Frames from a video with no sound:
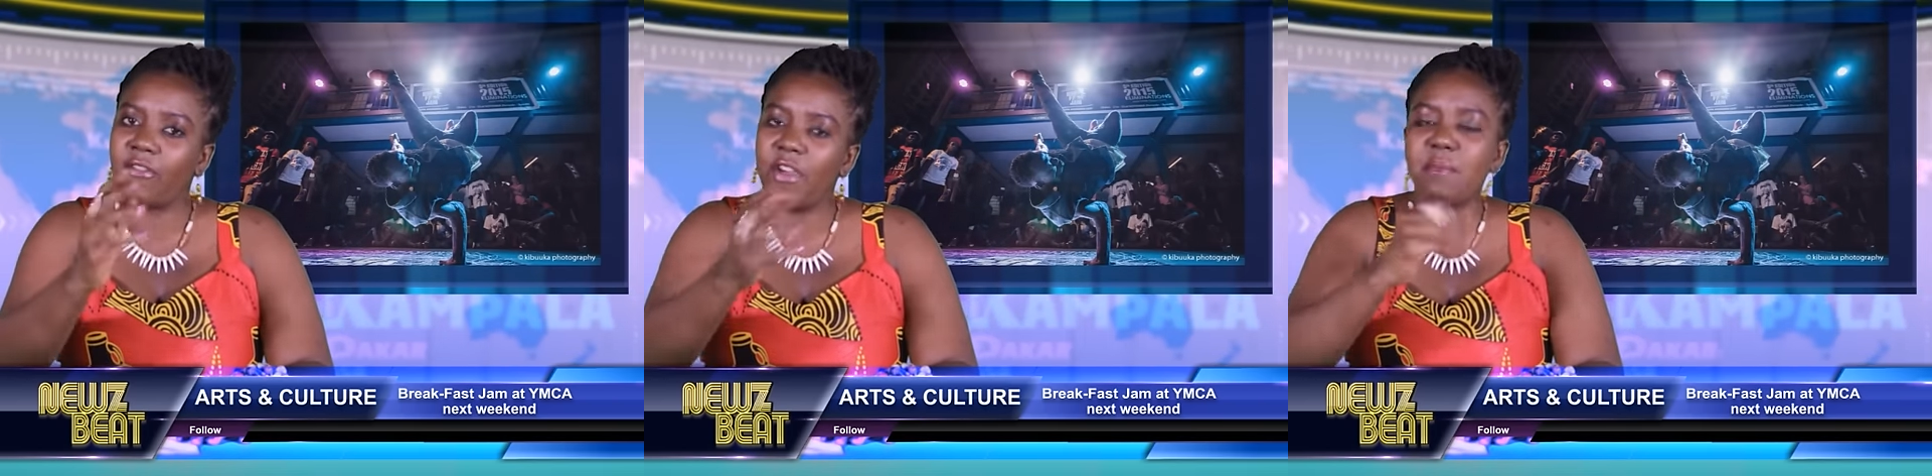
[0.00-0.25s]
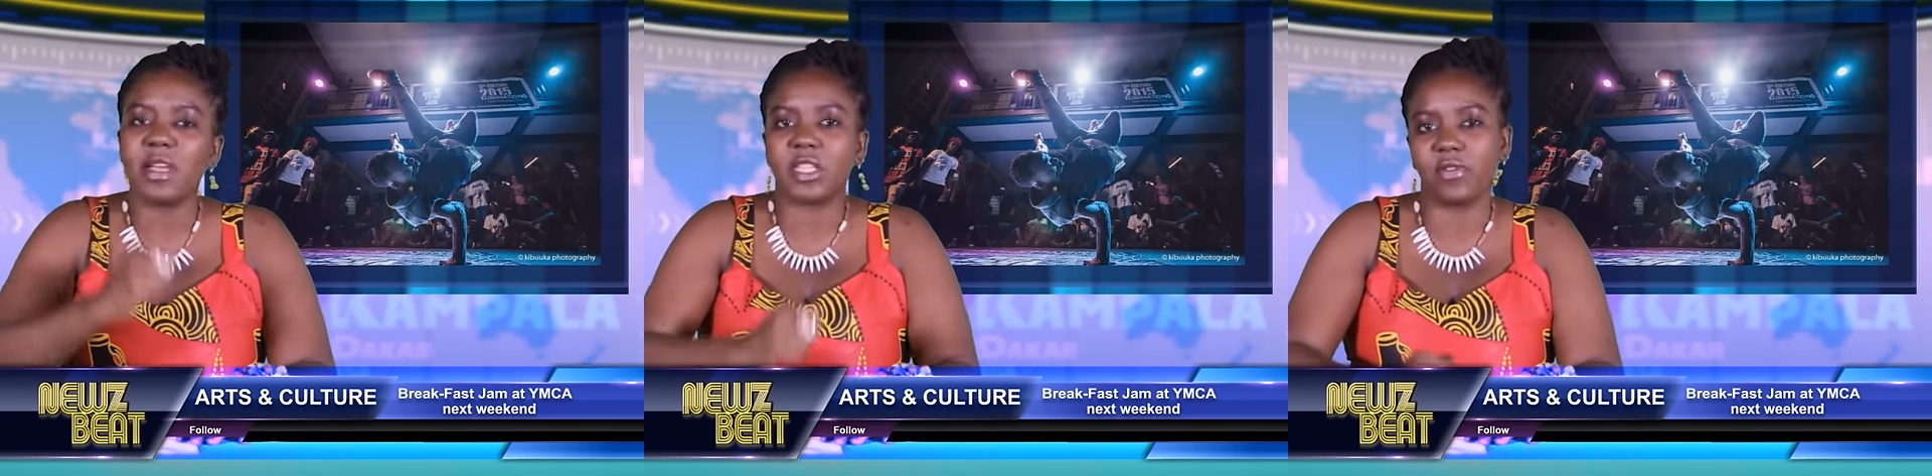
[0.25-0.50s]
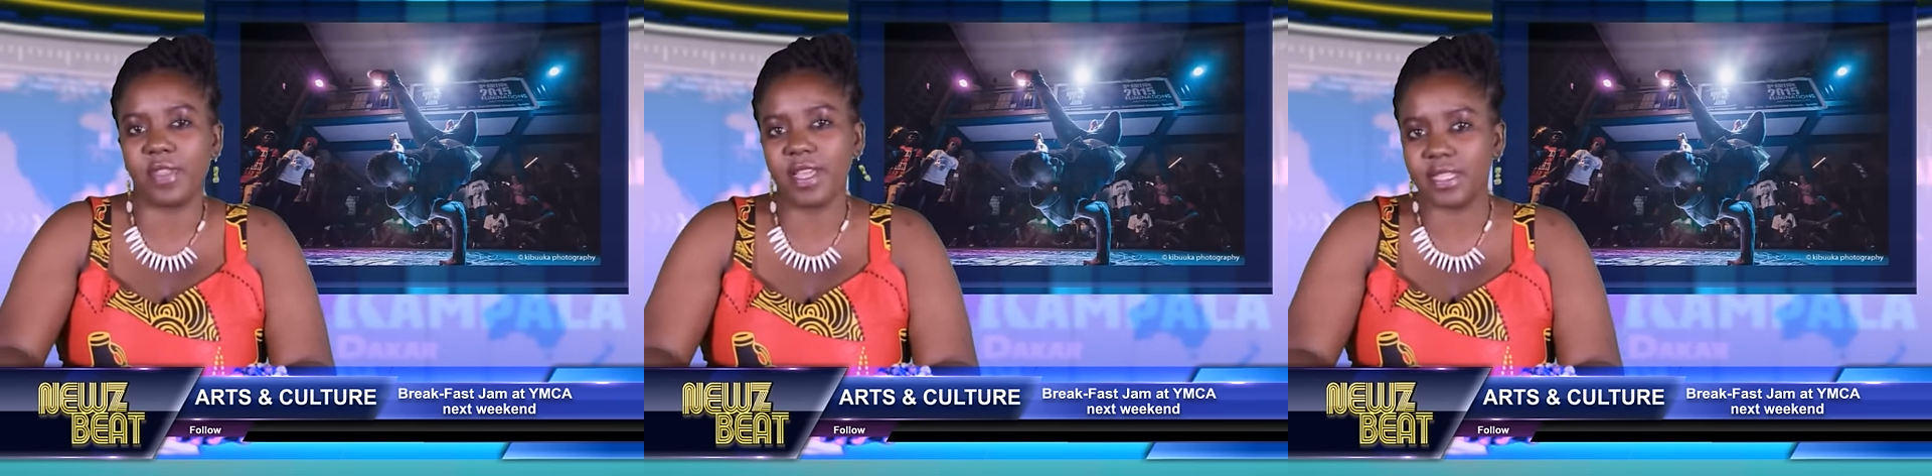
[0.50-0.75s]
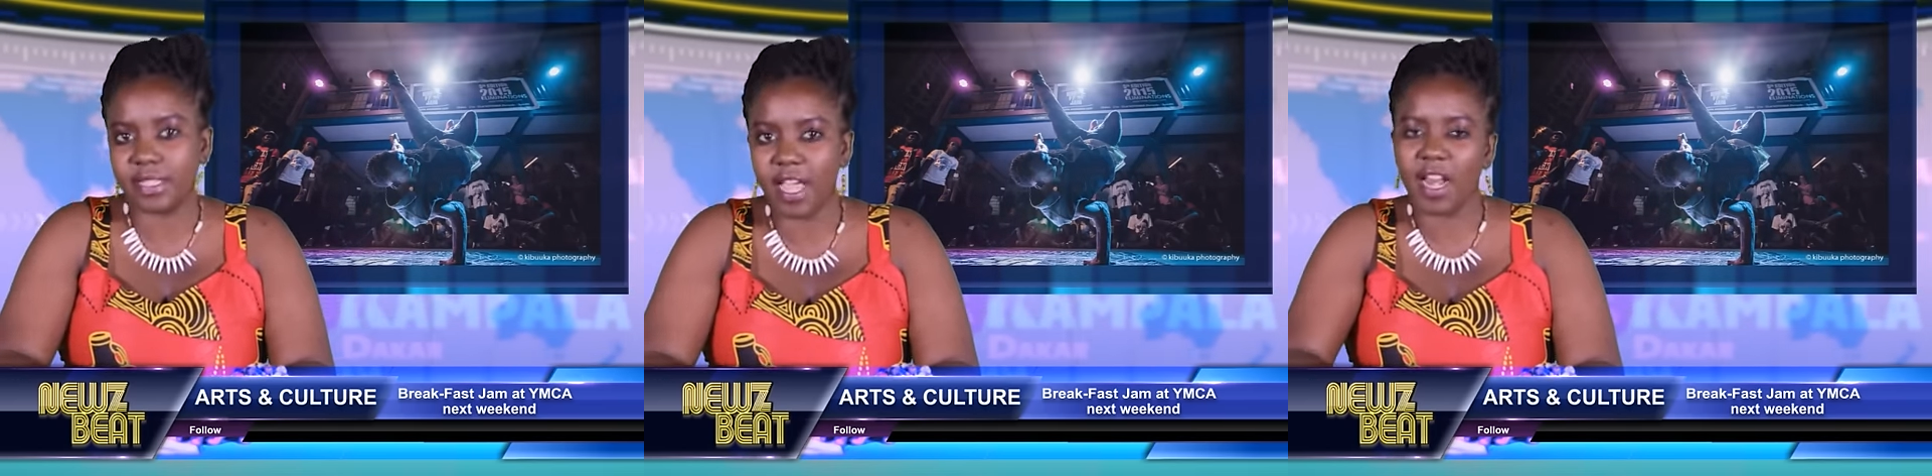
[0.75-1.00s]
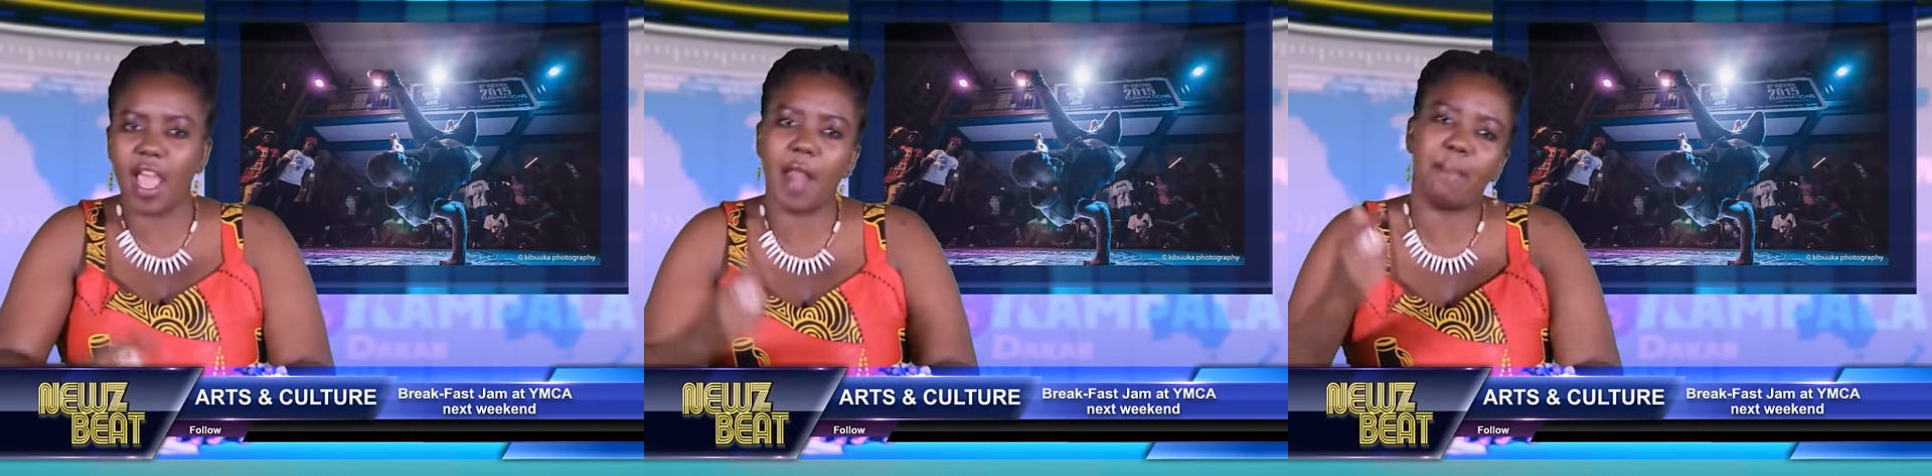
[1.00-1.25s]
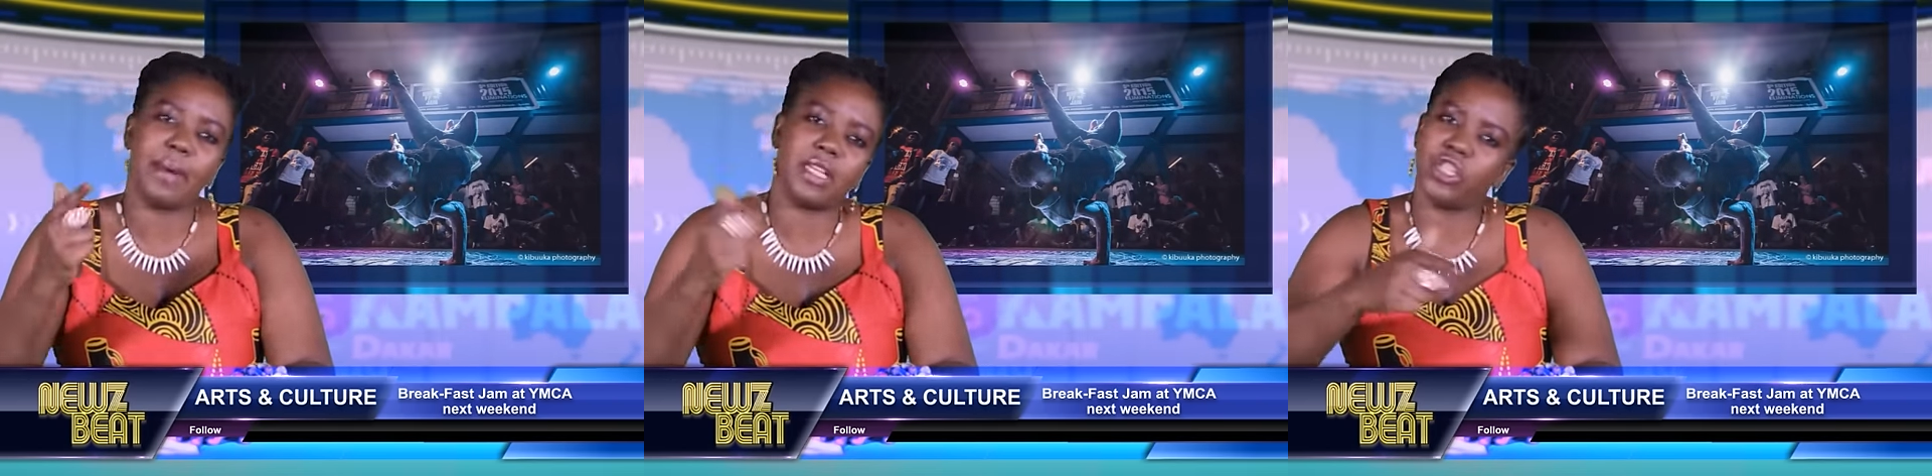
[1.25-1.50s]
famous for their style
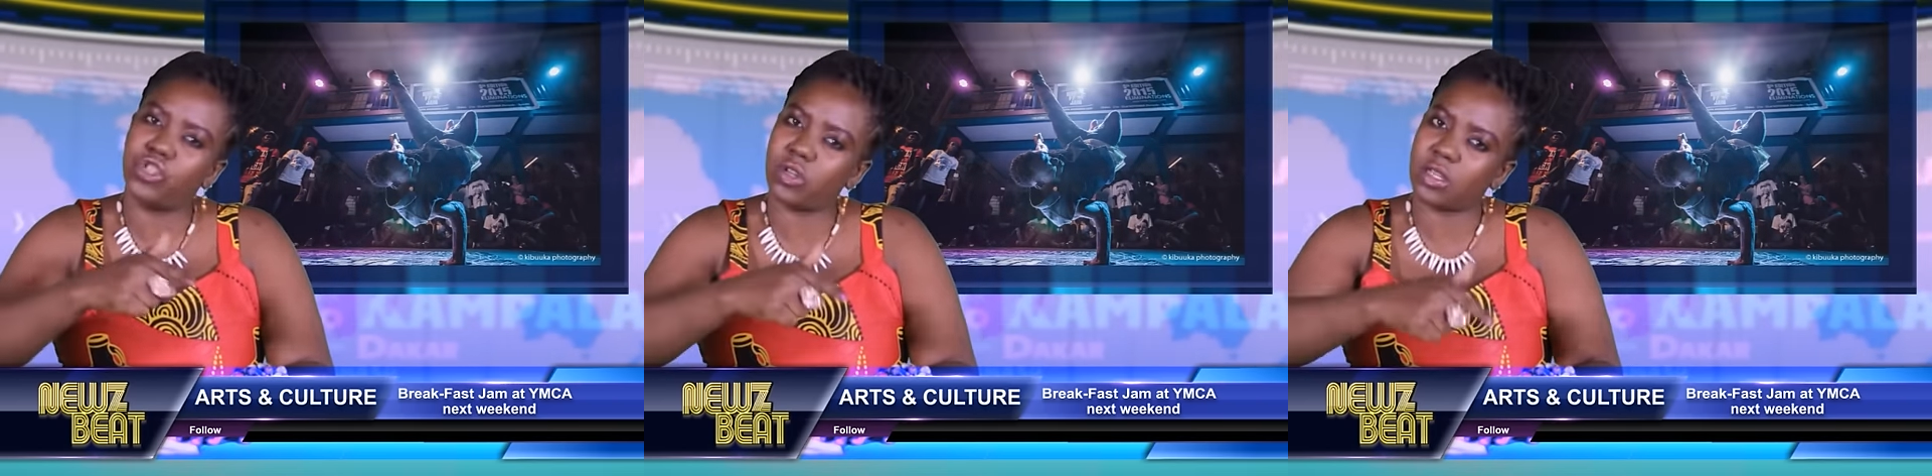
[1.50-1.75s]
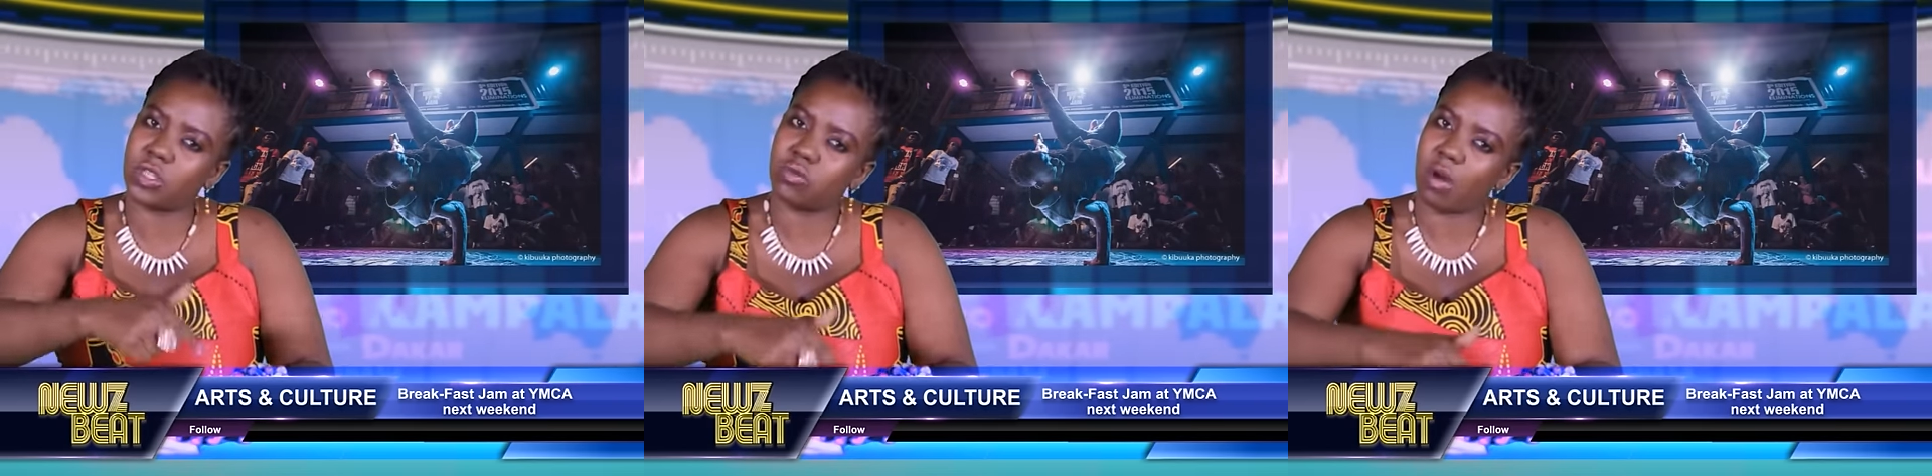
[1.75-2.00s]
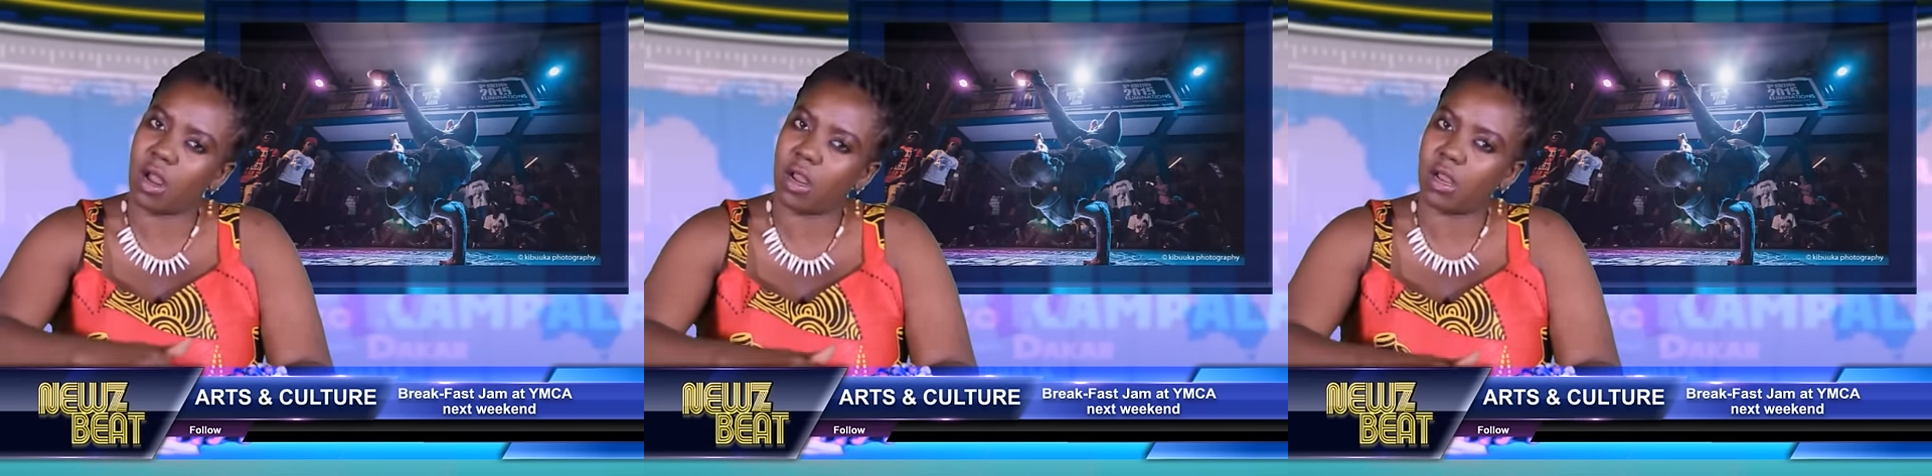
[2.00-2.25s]
and particular swag.